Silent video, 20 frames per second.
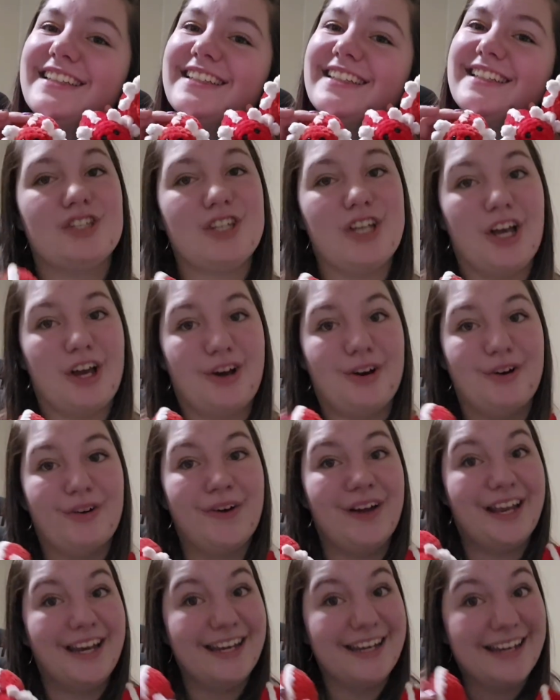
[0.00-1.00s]

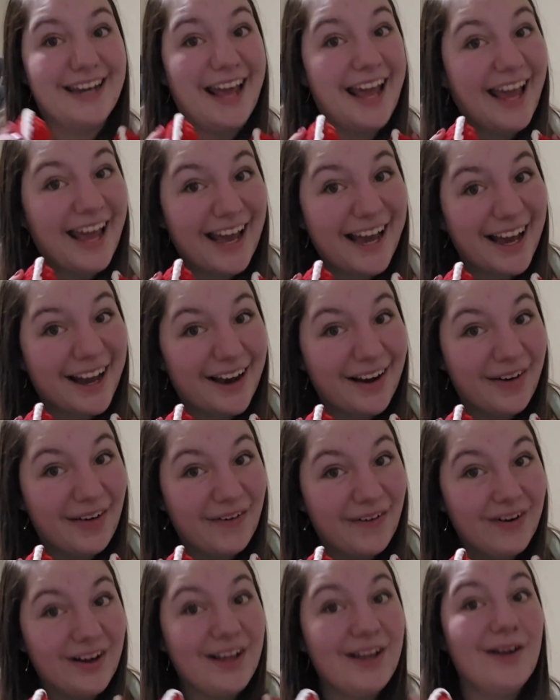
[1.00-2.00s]
So
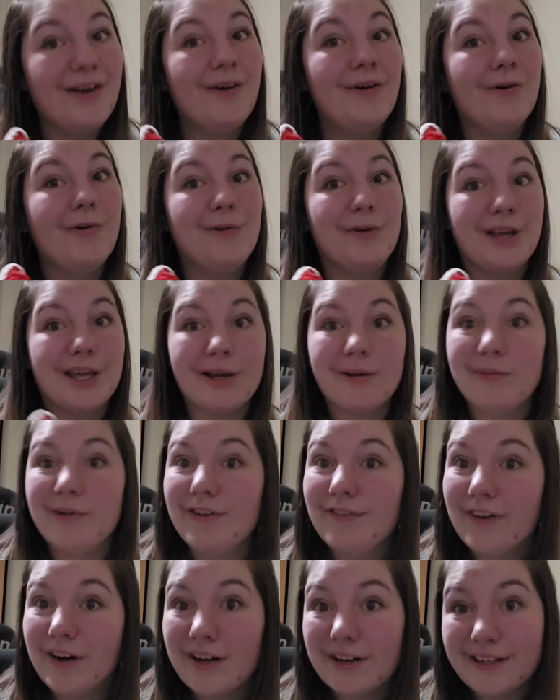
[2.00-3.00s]
now we can
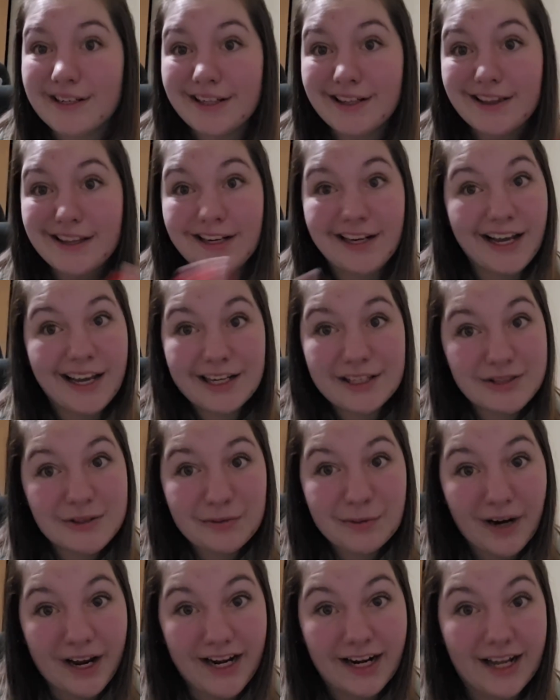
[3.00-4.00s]
move on to the
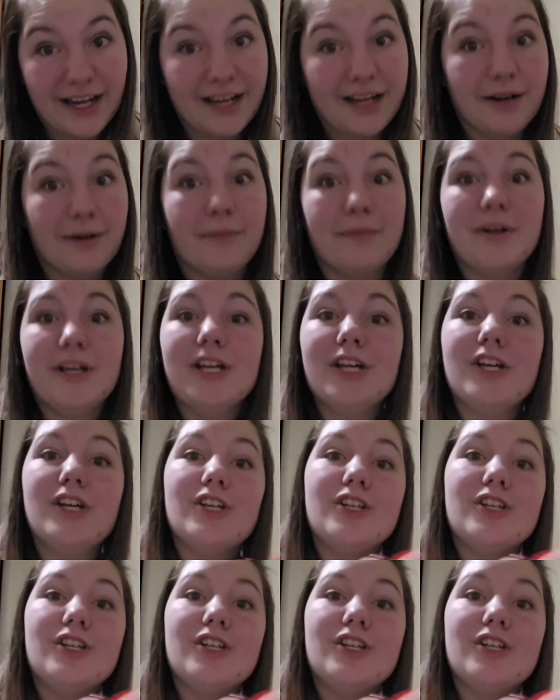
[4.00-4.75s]
next red item.